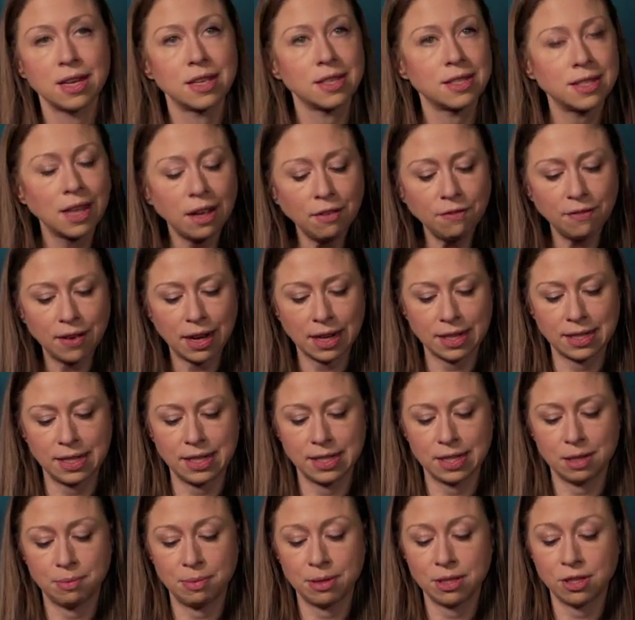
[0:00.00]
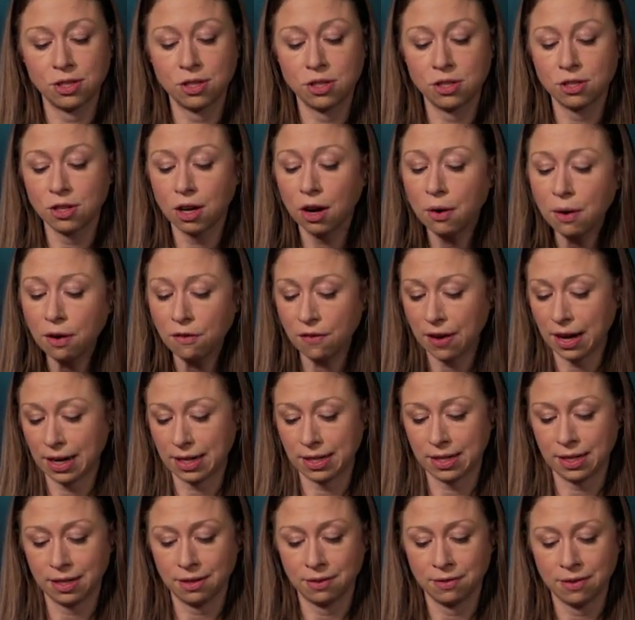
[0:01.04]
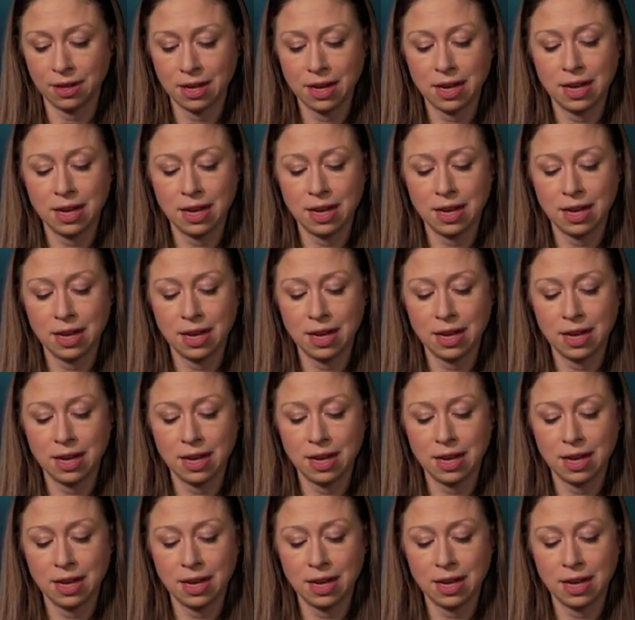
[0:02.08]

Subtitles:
Some vaccines have been so effective,